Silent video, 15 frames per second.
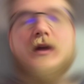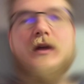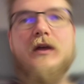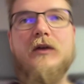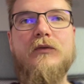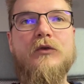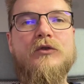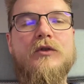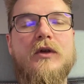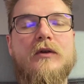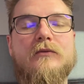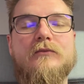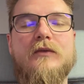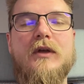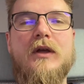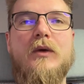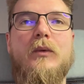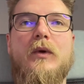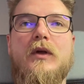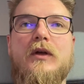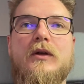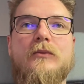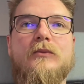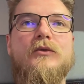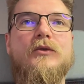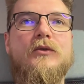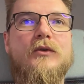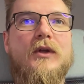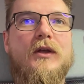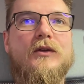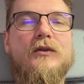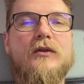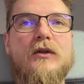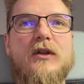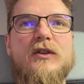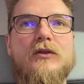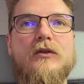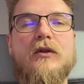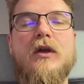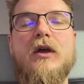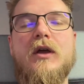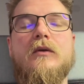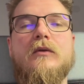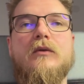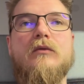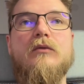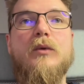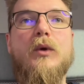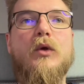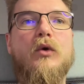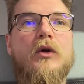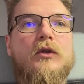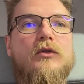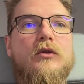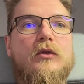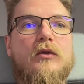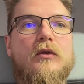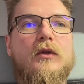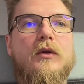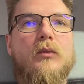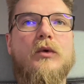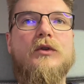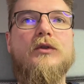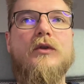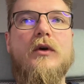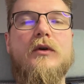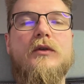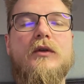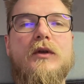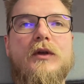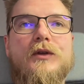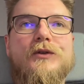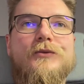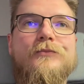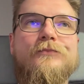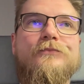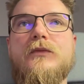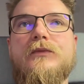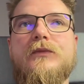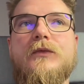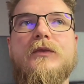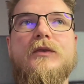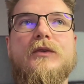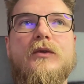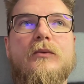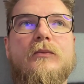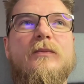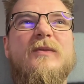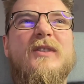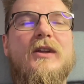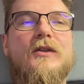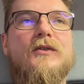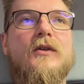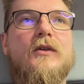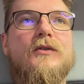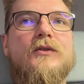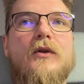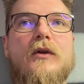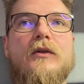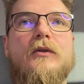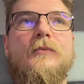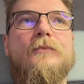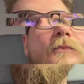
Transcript: Hey future dev, welcome to today's lesson. We're going to learn what Dart is. So let's get started.